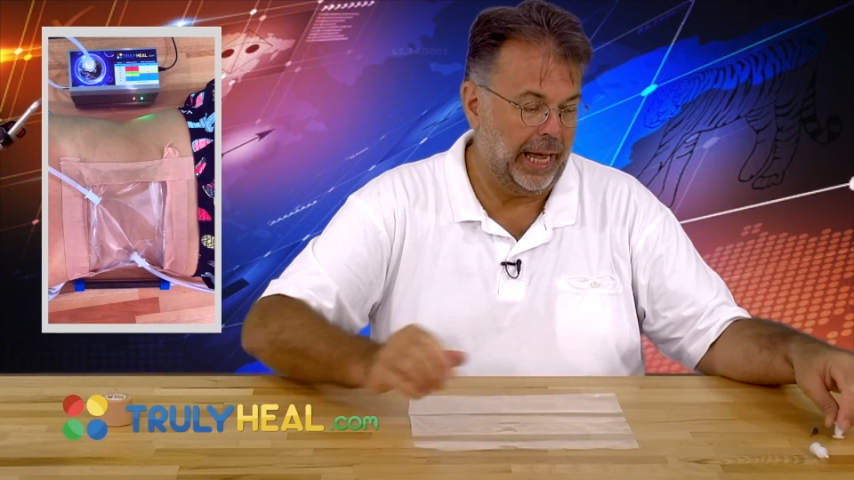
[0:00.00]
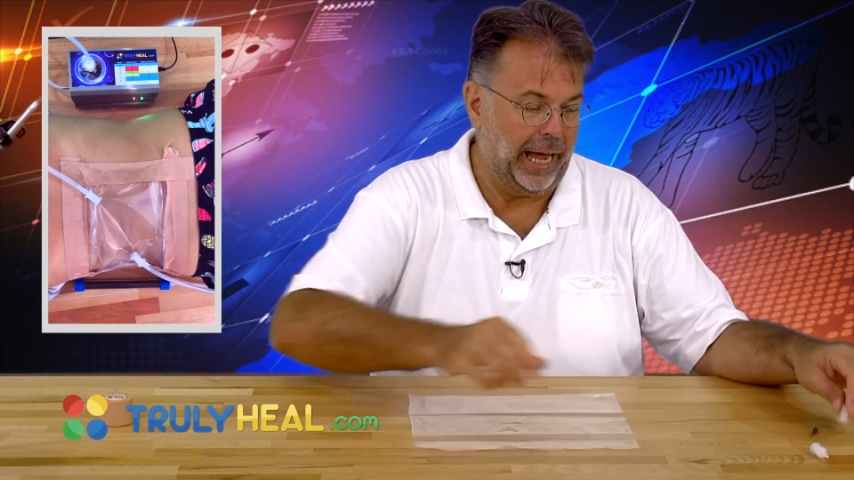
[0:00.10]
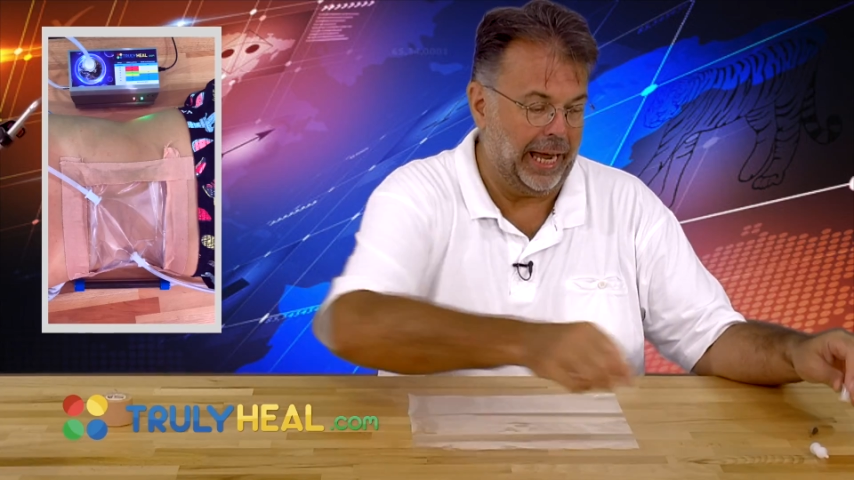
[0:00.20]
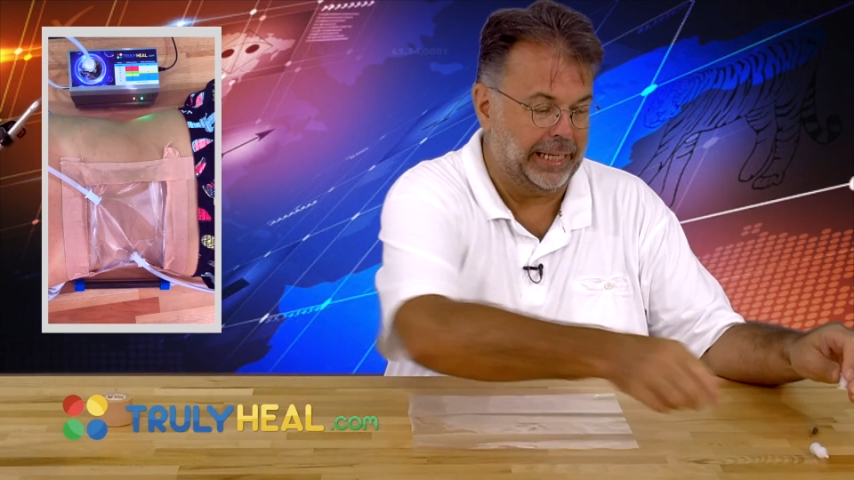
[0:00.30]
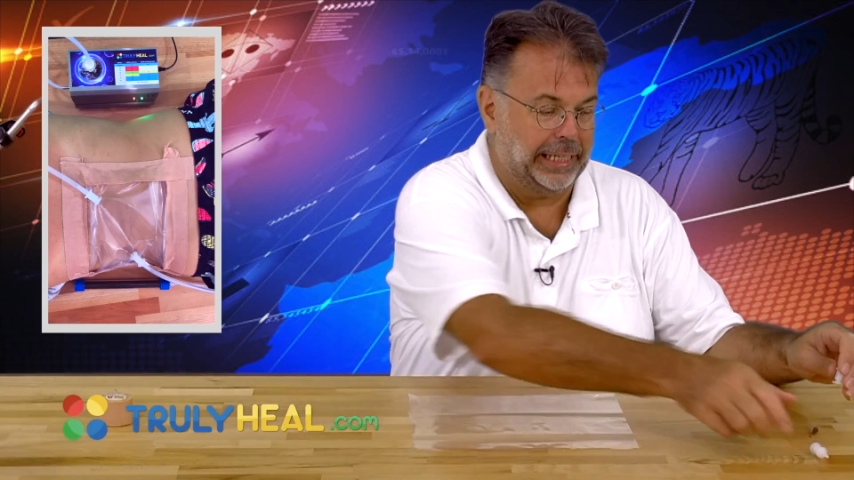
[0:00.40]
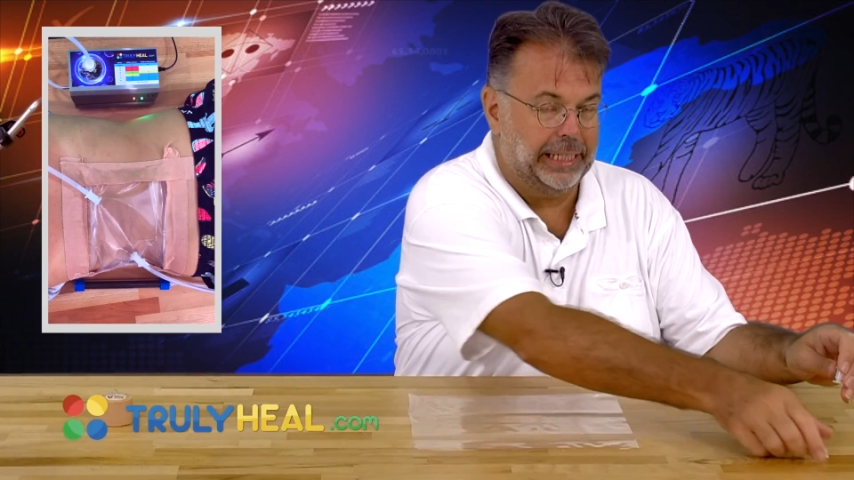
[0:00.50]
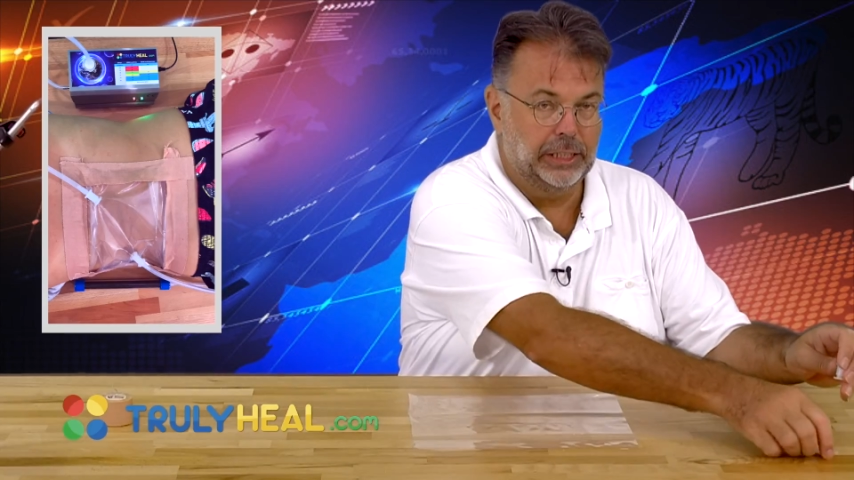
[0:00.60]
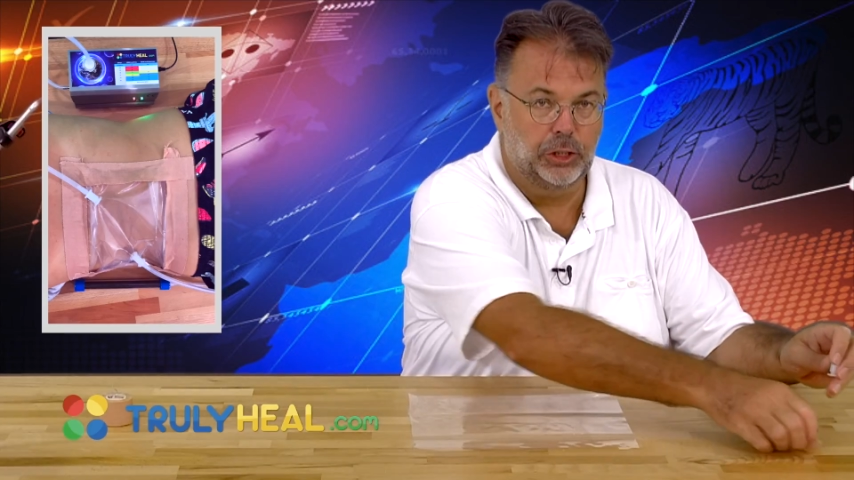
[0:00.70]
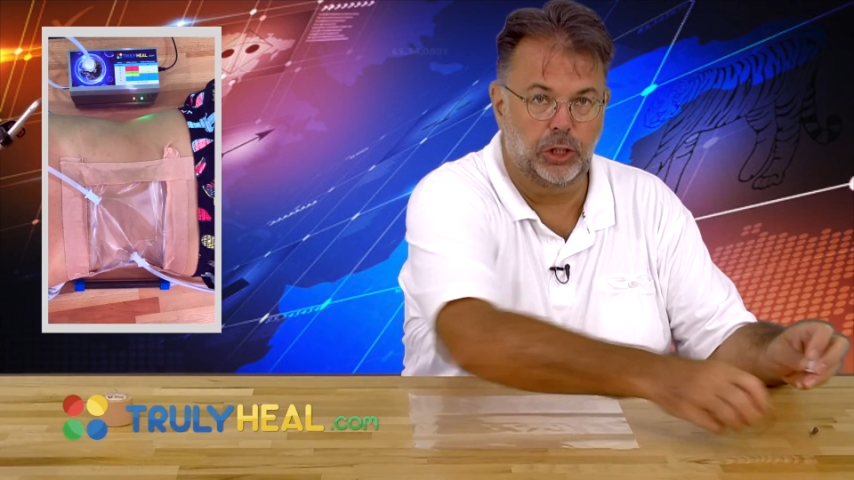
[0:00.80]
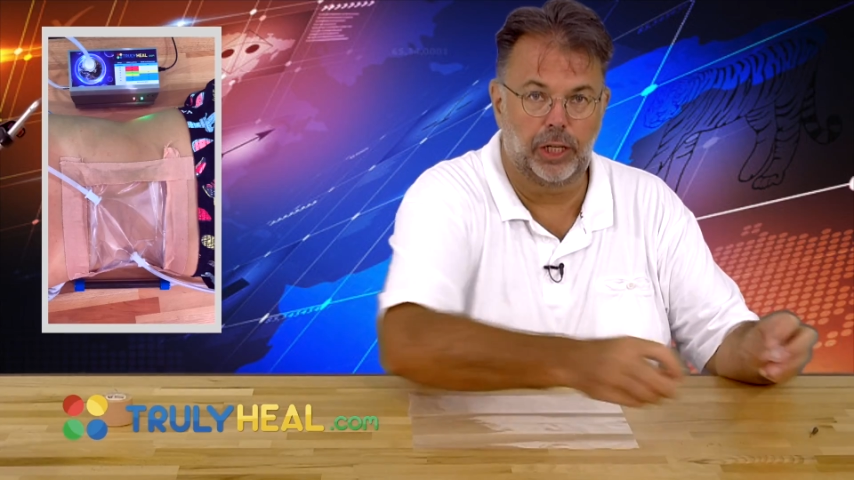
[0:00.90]
and
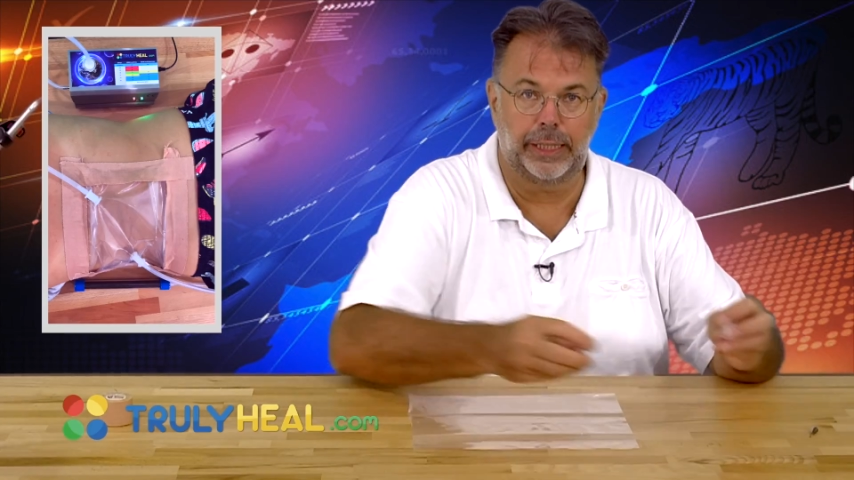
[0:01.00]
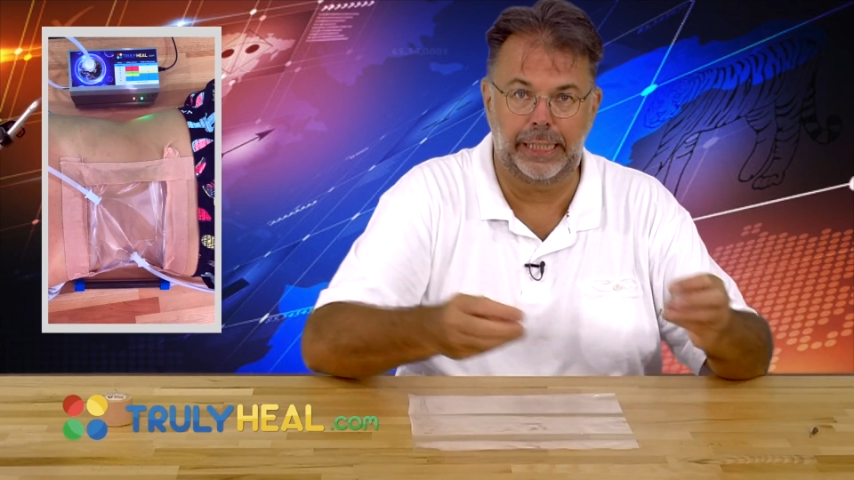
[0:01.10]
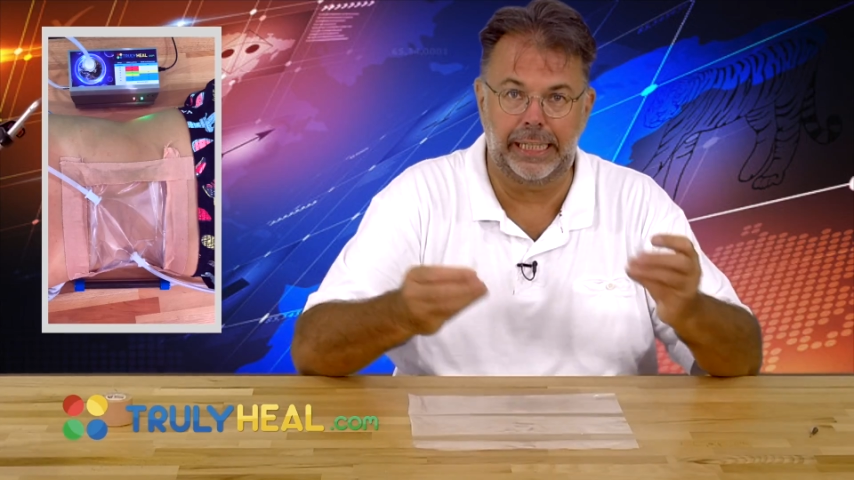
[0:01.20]
insert the